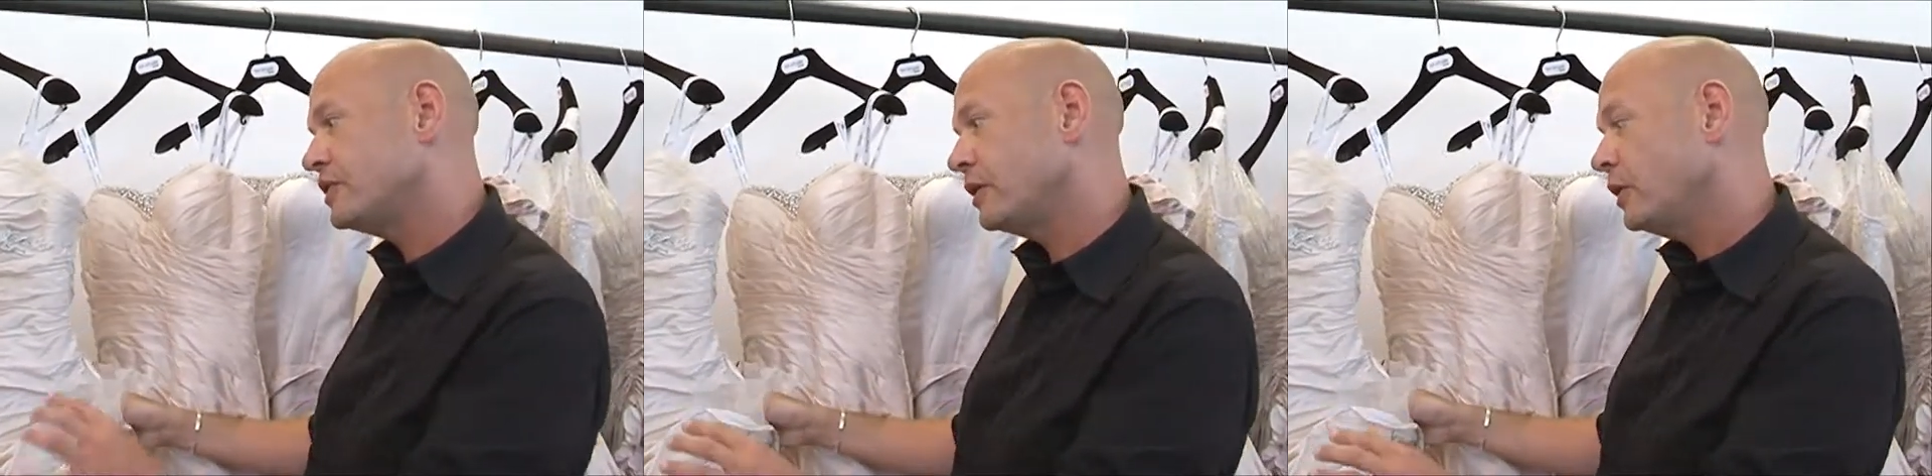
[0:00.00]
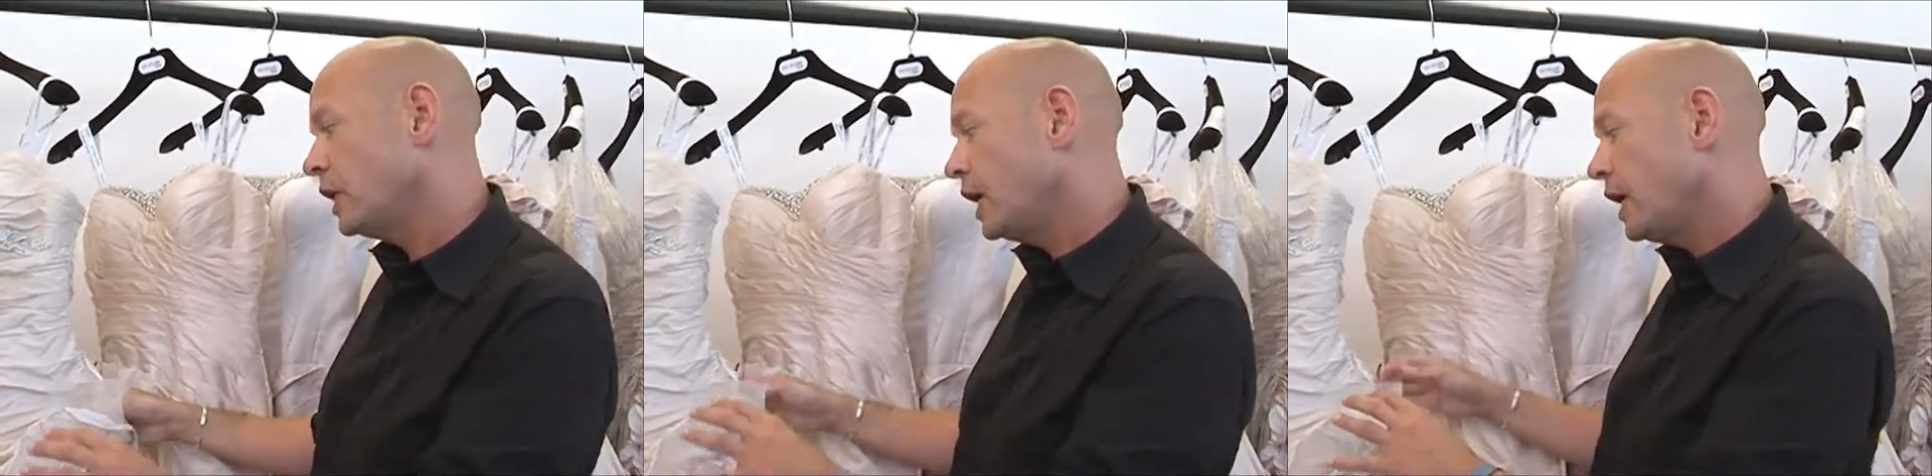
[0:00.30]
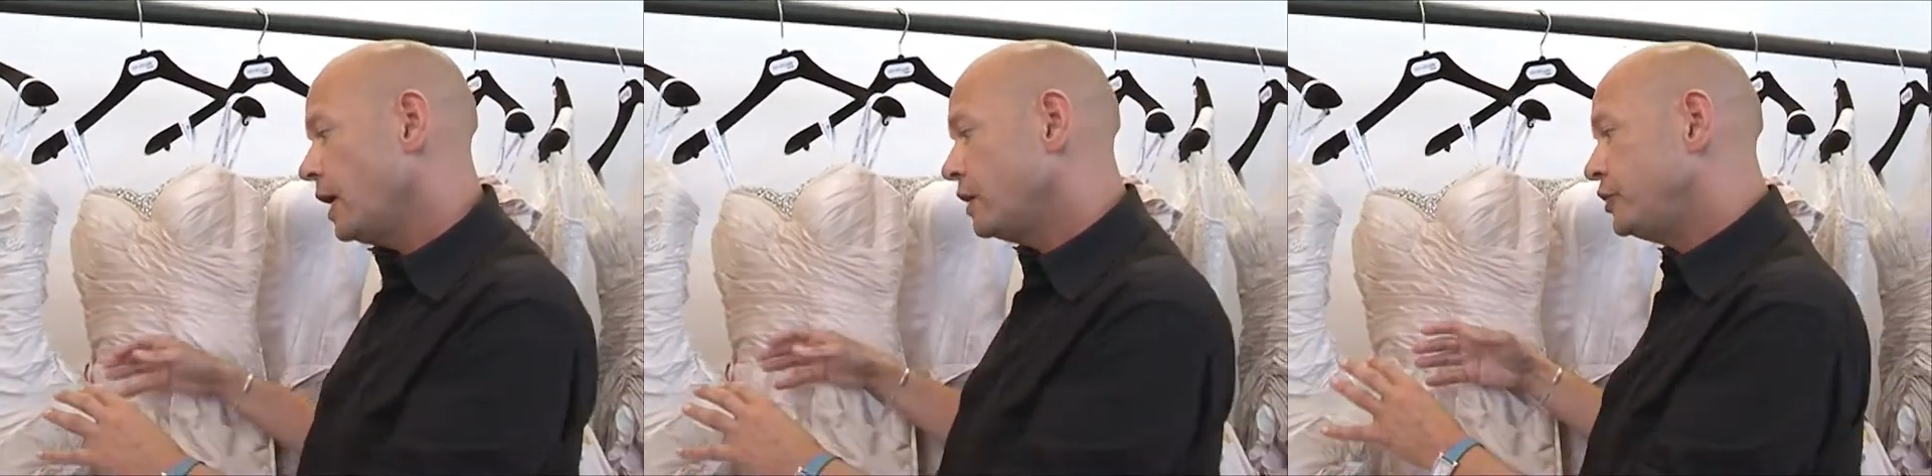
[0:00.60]
So
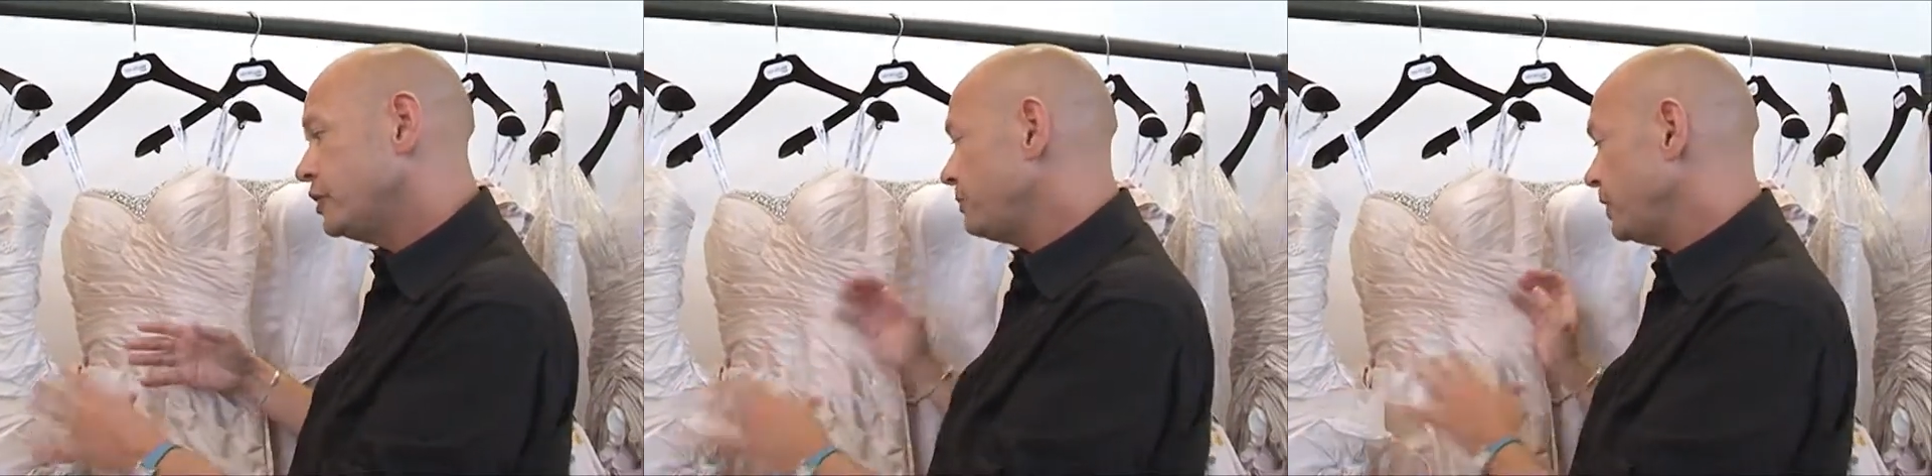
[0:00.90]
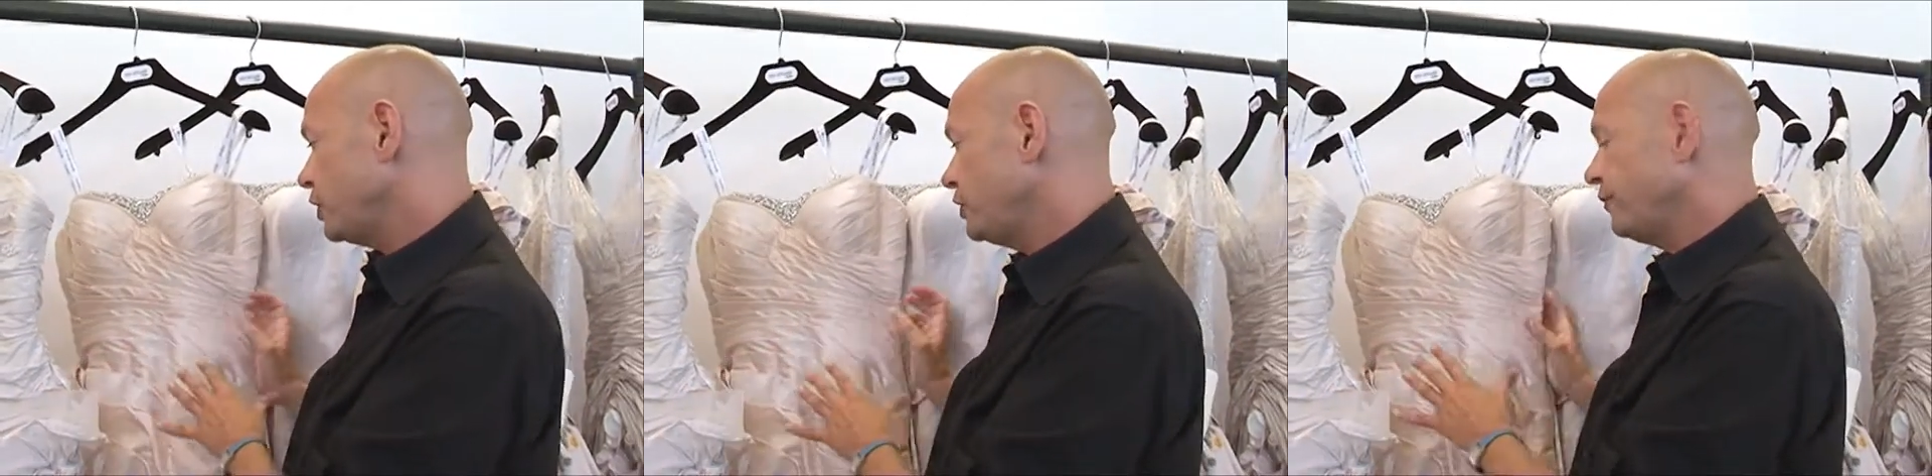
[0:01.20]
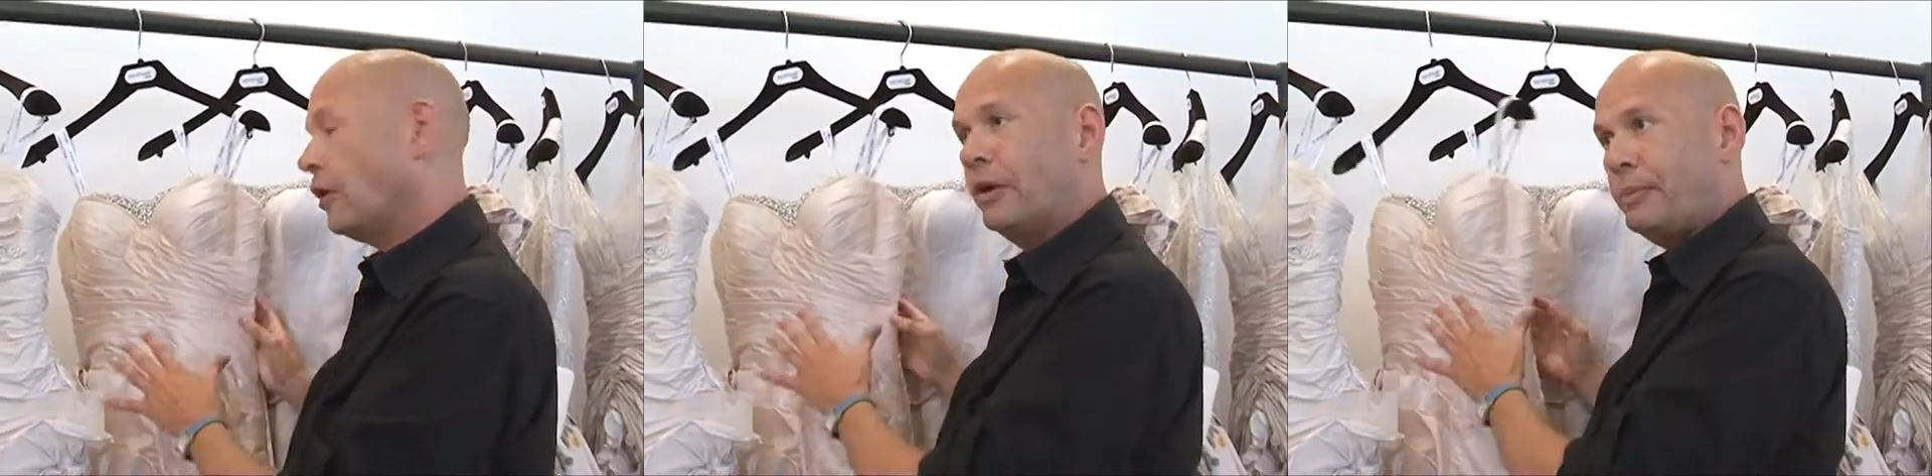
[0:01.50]
just because
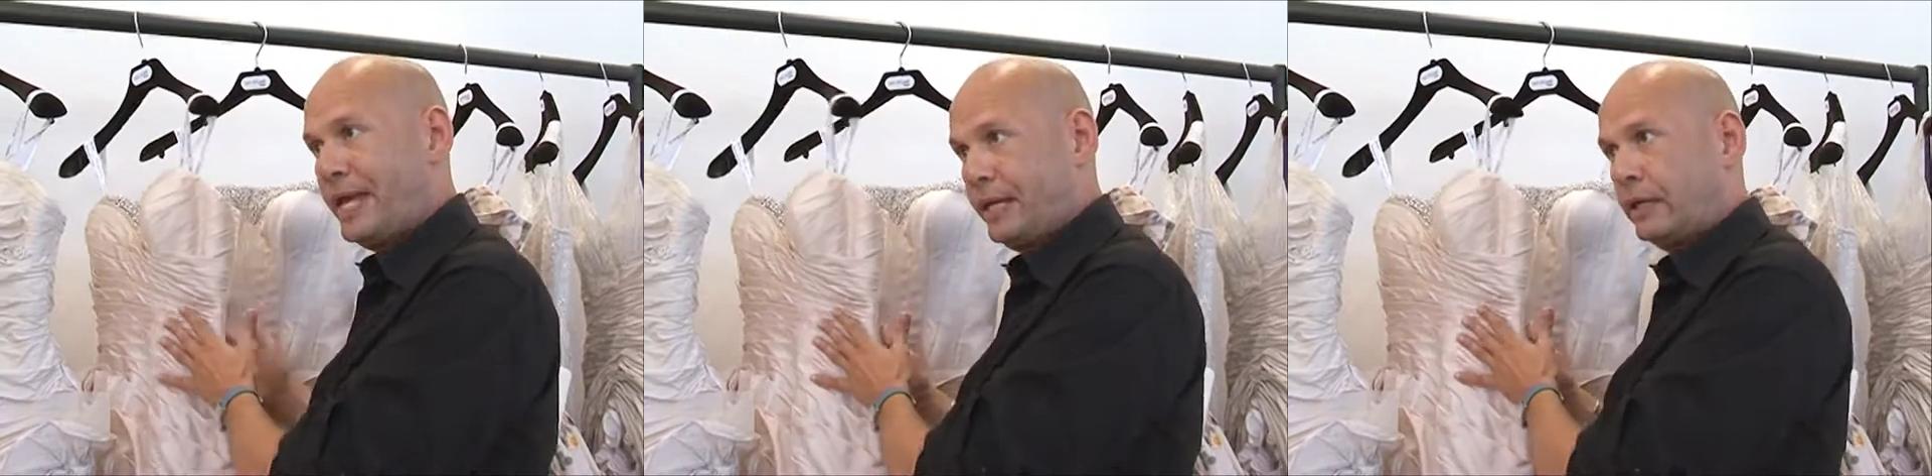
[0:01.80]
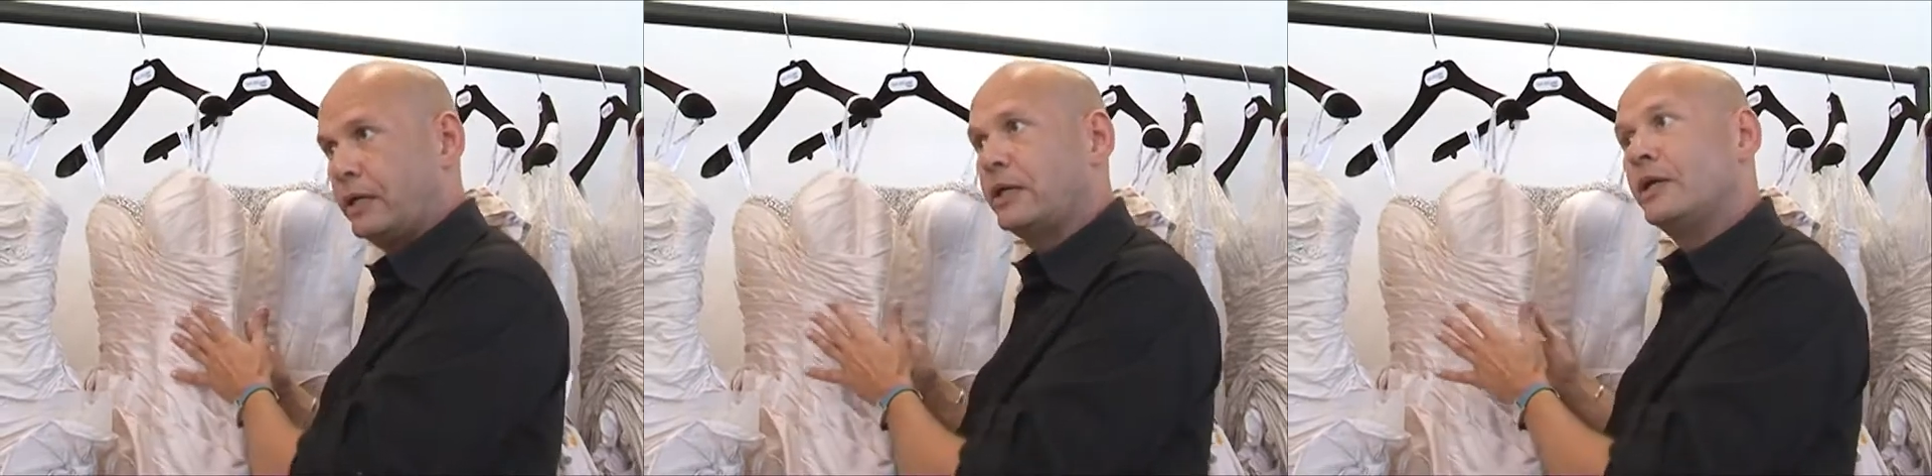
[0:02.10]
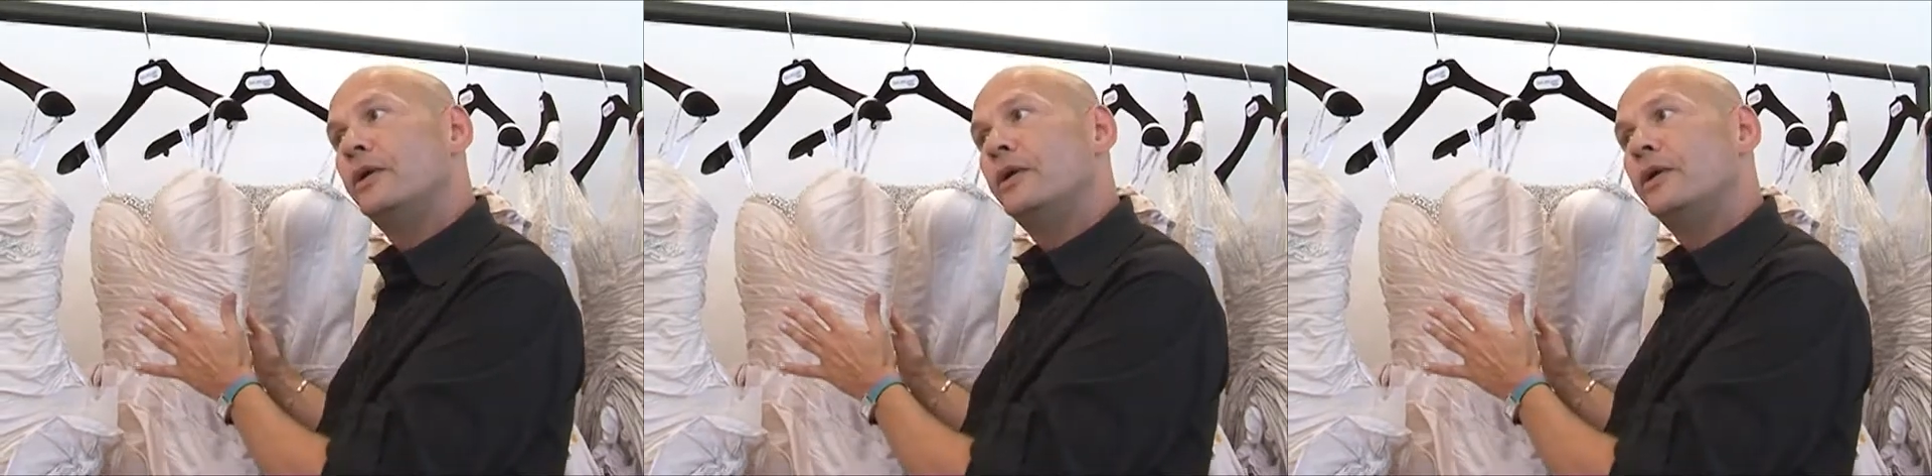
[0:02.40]
you've got a pink